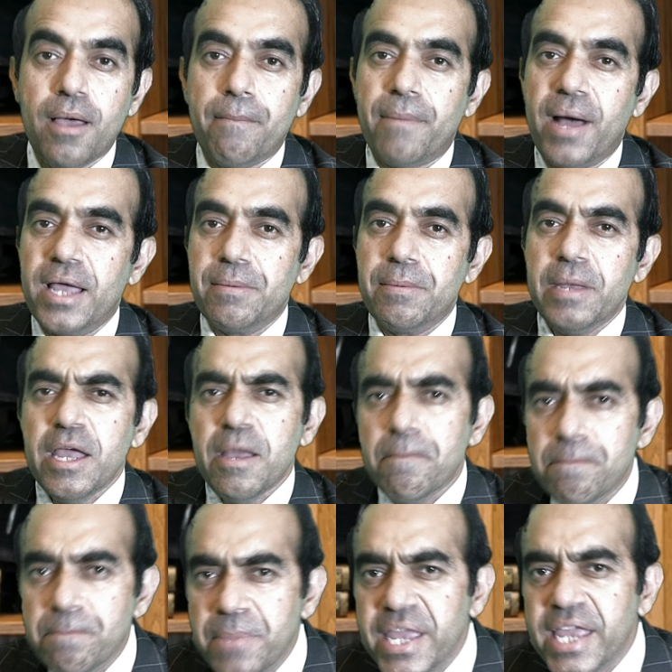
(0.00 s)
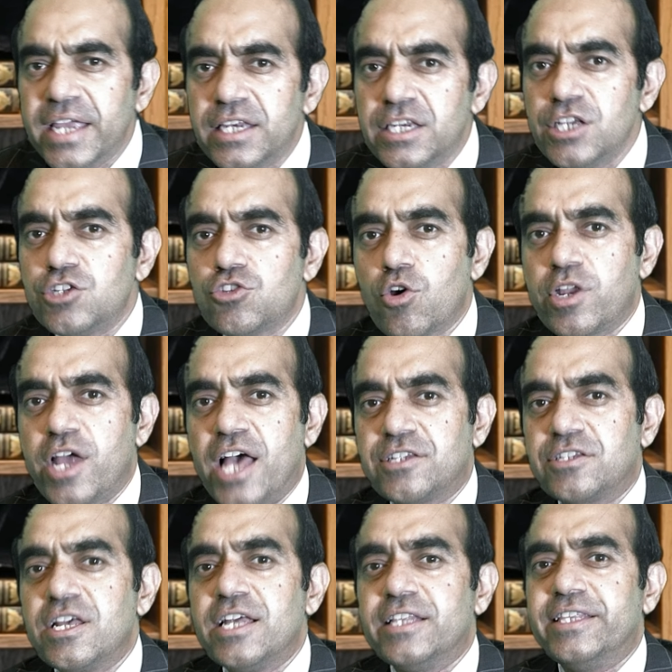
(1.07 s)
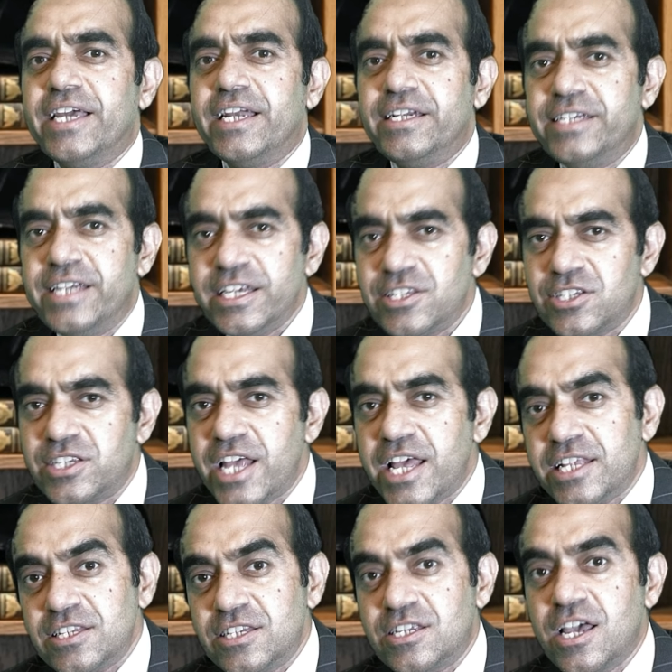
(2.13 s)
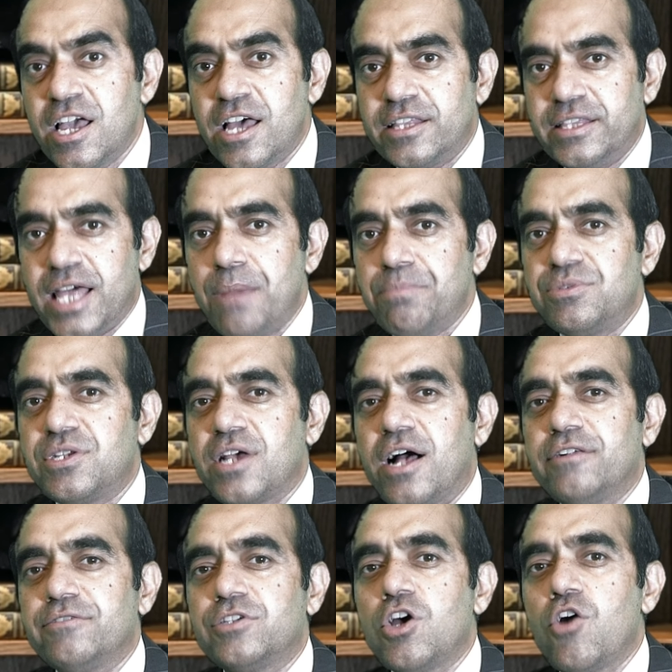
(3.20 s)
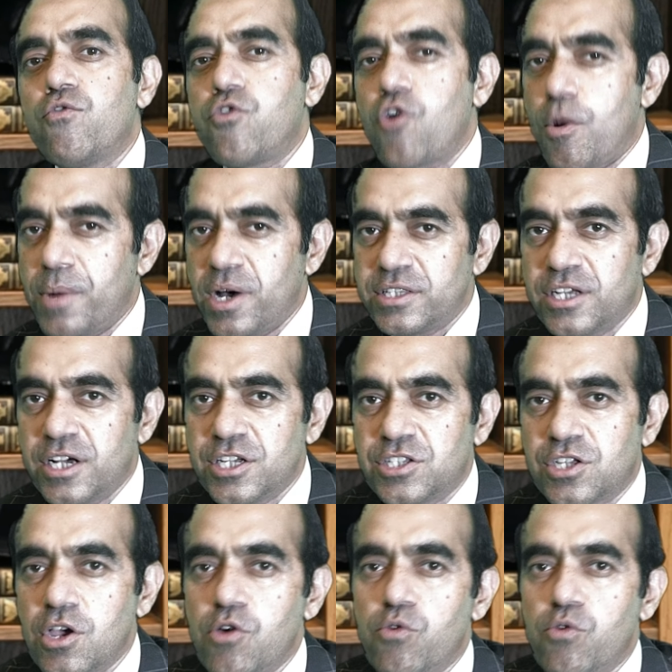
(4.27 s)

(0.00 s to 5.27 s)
By being dishonest, they distanced themselves from others,